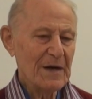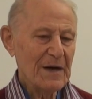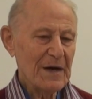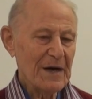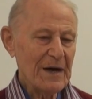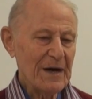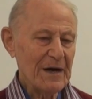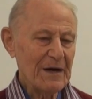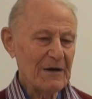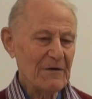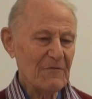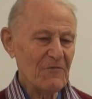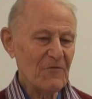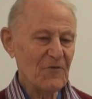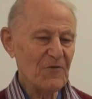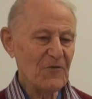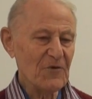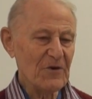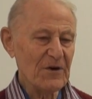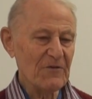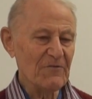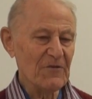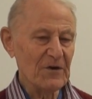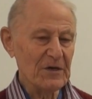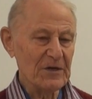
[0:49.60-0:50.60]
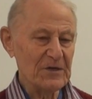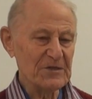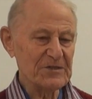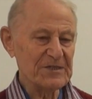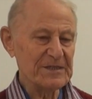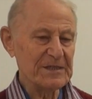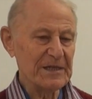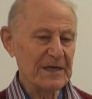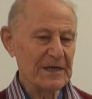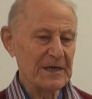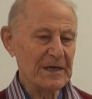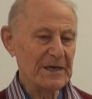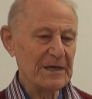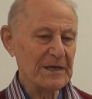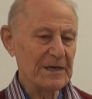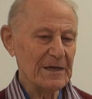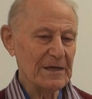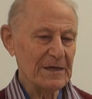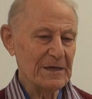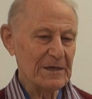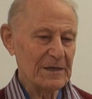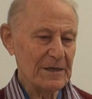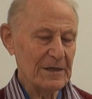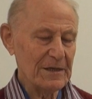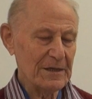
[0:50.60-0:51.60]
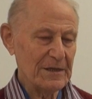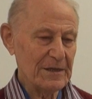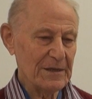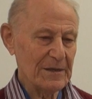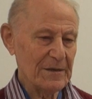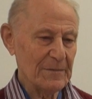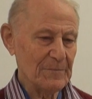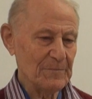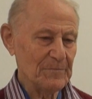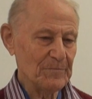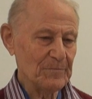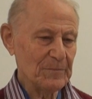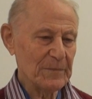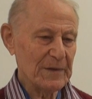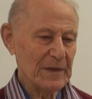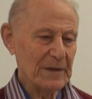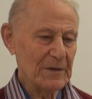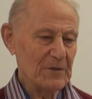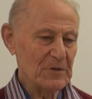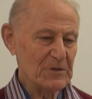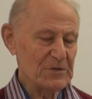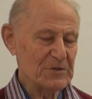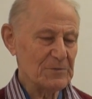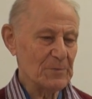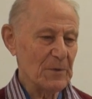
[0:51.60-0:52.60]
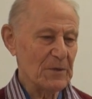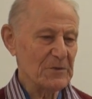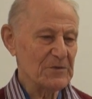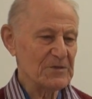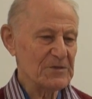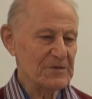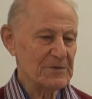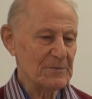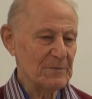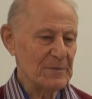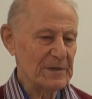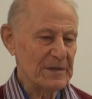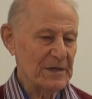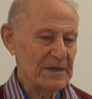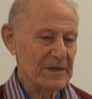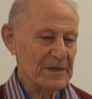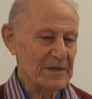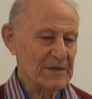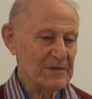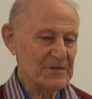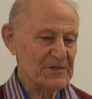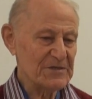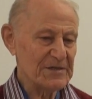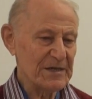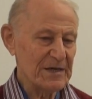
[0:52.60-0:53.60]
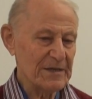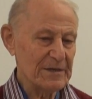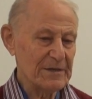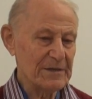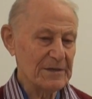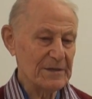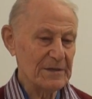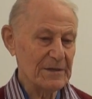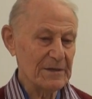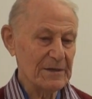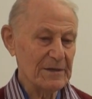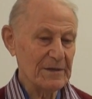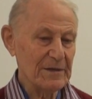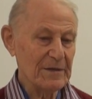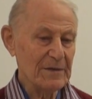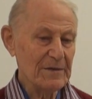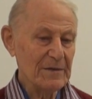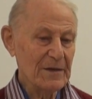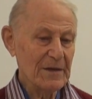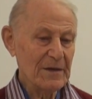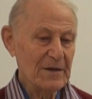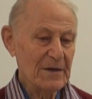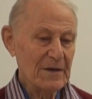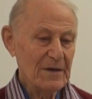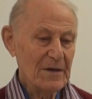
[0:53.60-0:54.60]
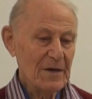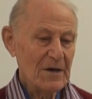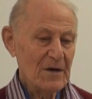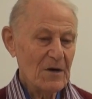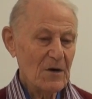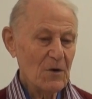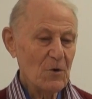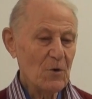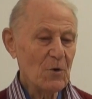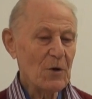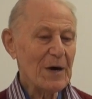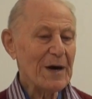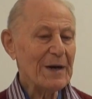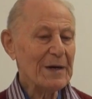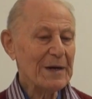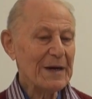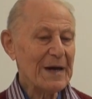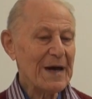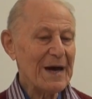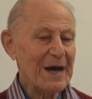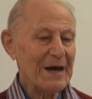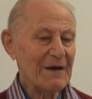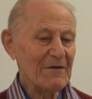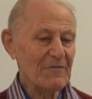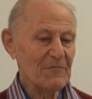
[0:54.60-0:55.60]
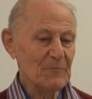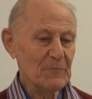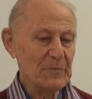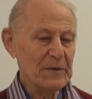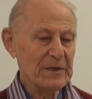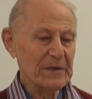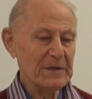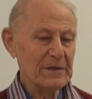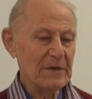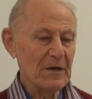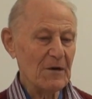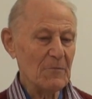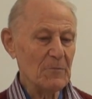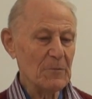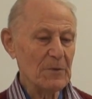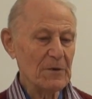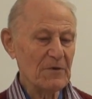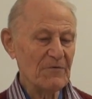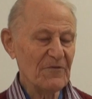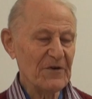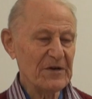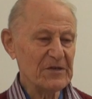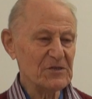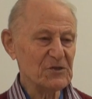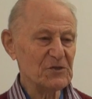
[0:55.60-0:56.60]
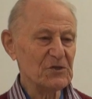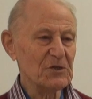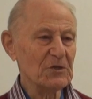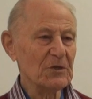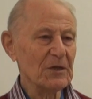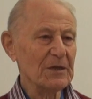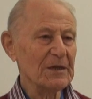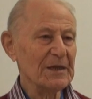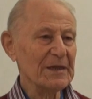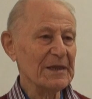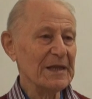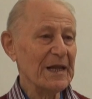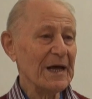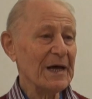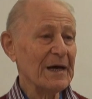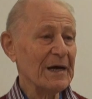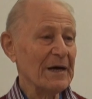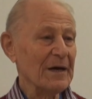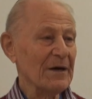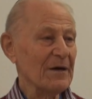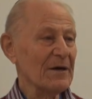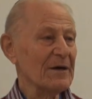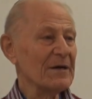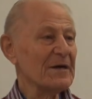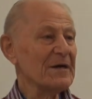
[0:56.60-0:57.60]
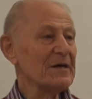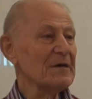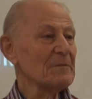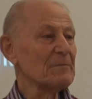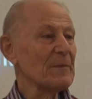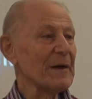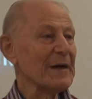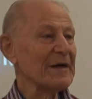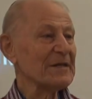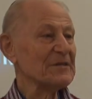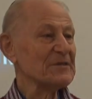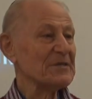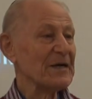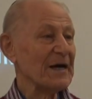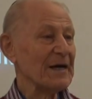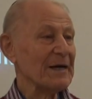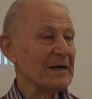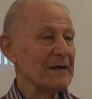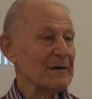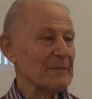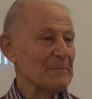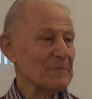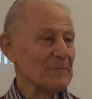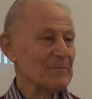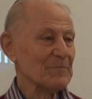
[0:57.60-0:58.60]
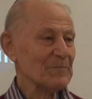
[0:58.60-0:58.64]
I frivolously and irresponsibly said, I've been a professional liar in my time.